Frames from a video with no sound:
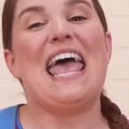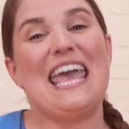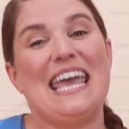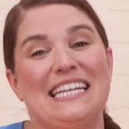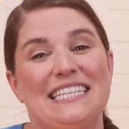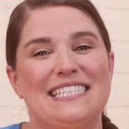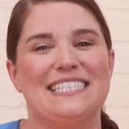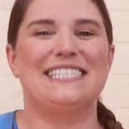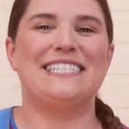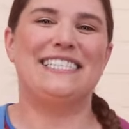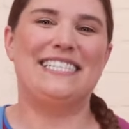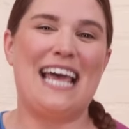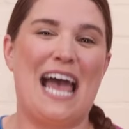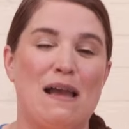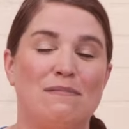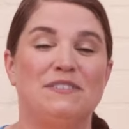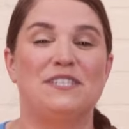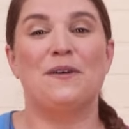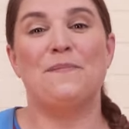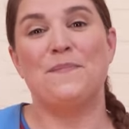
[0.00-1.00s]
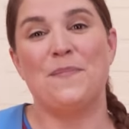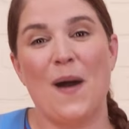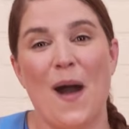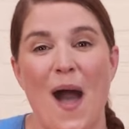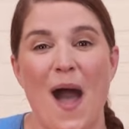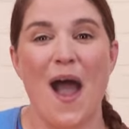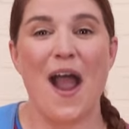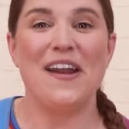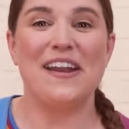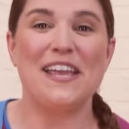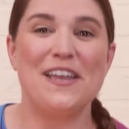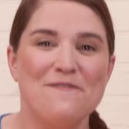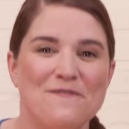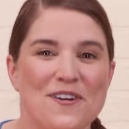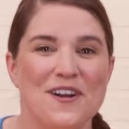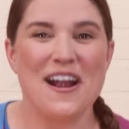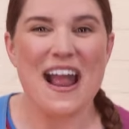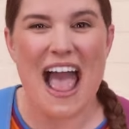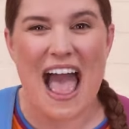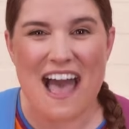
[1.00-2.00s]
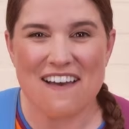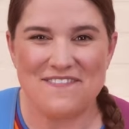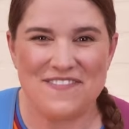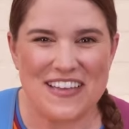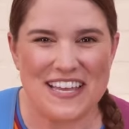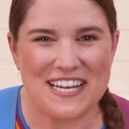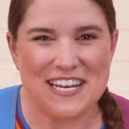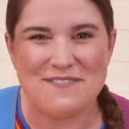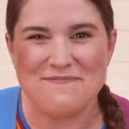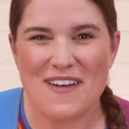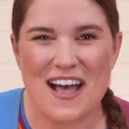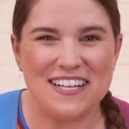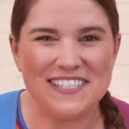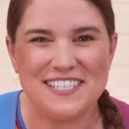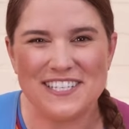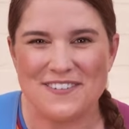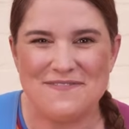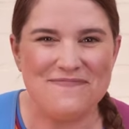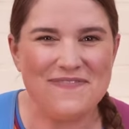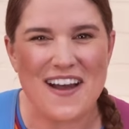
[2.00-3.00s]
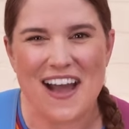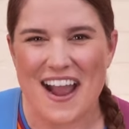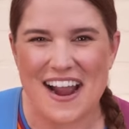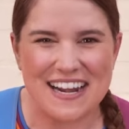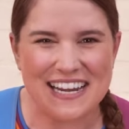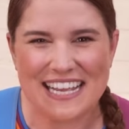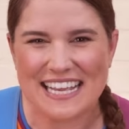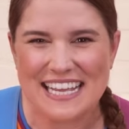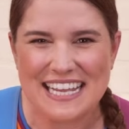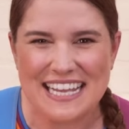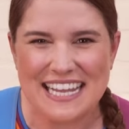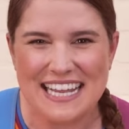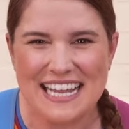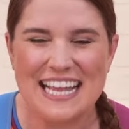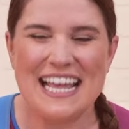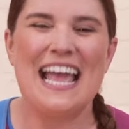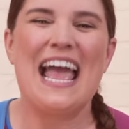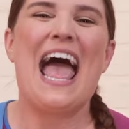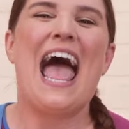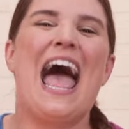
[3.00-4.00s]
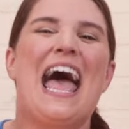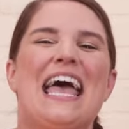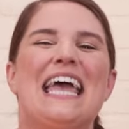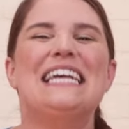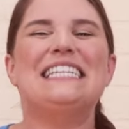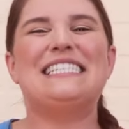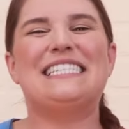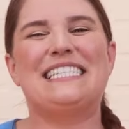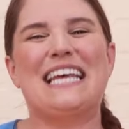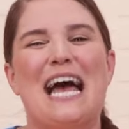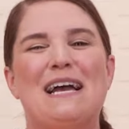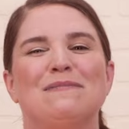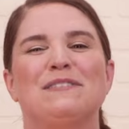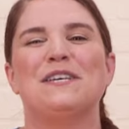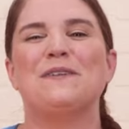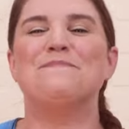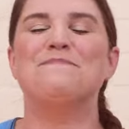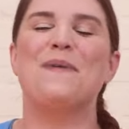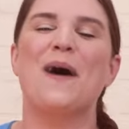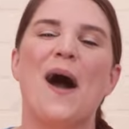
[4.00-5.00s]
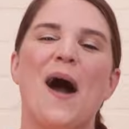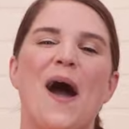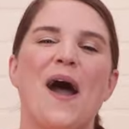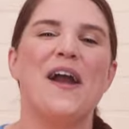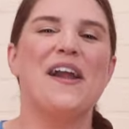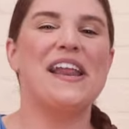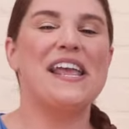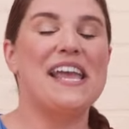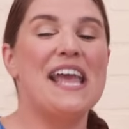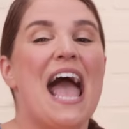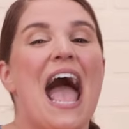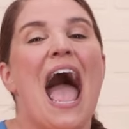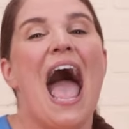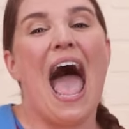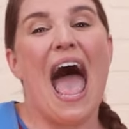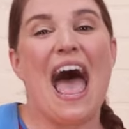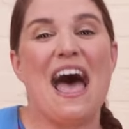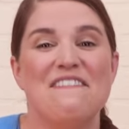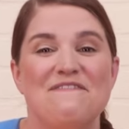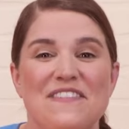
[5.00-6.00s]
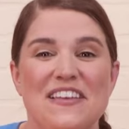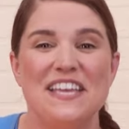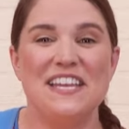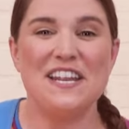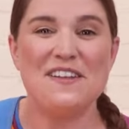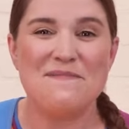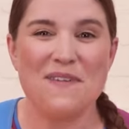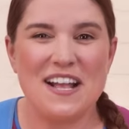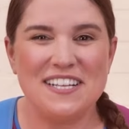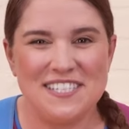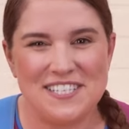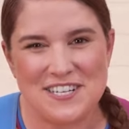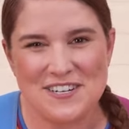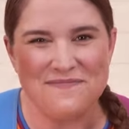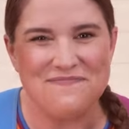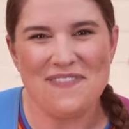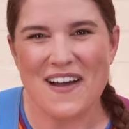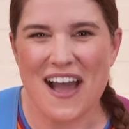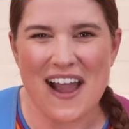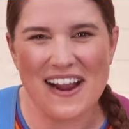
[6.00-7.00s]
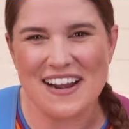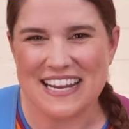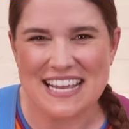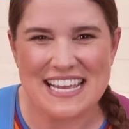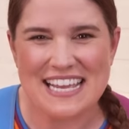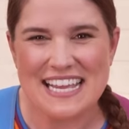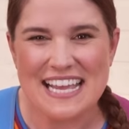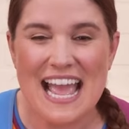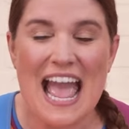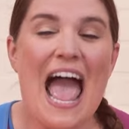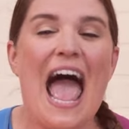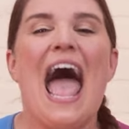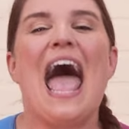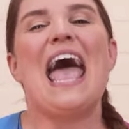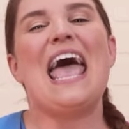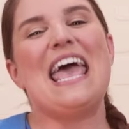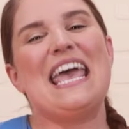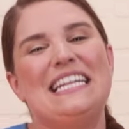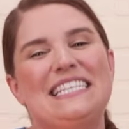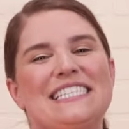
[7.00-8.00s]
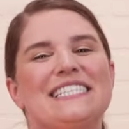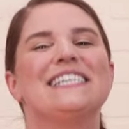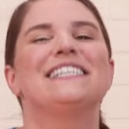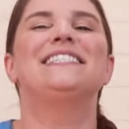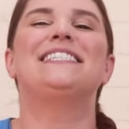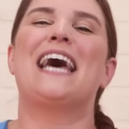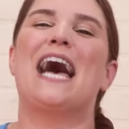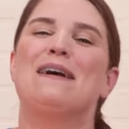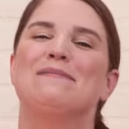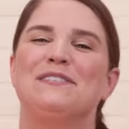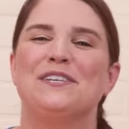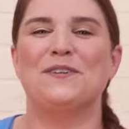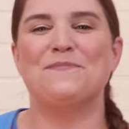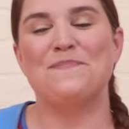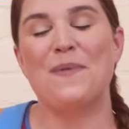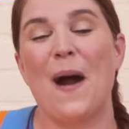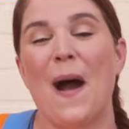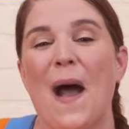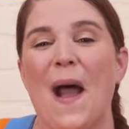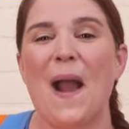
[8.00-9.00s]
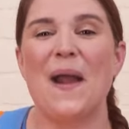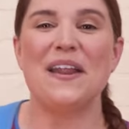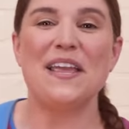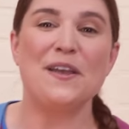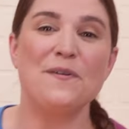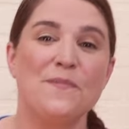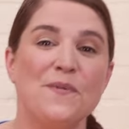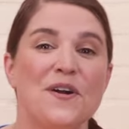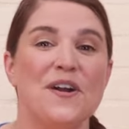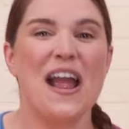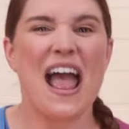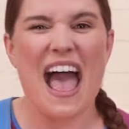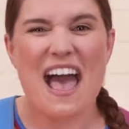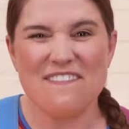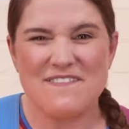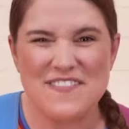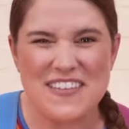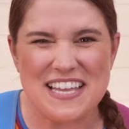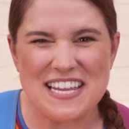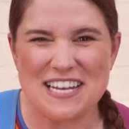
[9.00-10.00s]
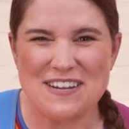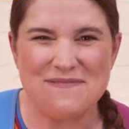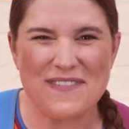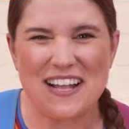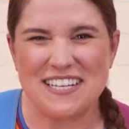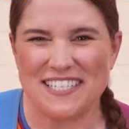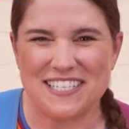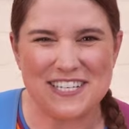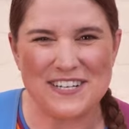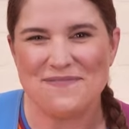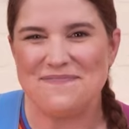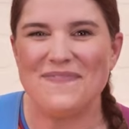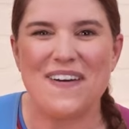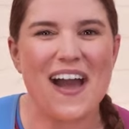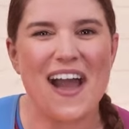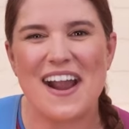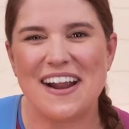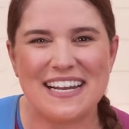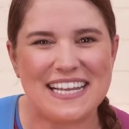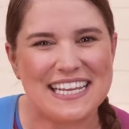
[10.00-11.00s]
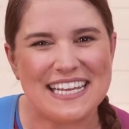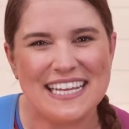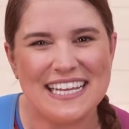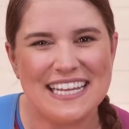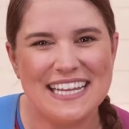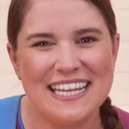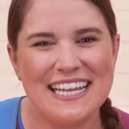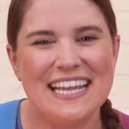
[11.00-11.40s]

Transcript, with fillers: it's time to party. We're having a monster party. It's time to party. Having a monster party. It's time to party. We're having a monster party.